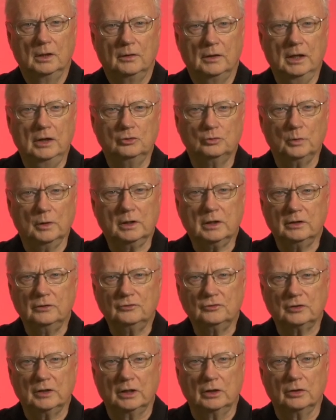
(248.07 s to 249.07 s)
These were
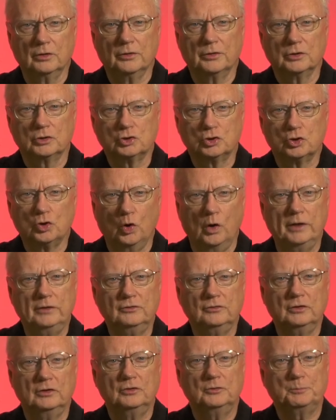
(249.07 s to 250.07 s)
considered the
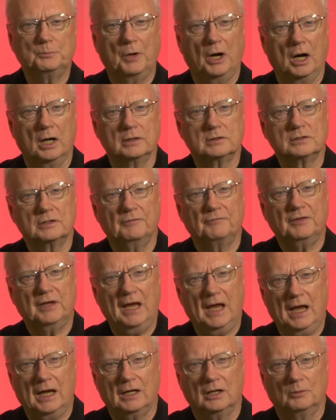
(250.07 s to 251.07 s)
choicest parts of
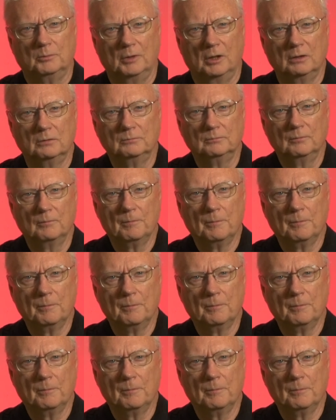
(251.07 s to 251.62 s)
the animal.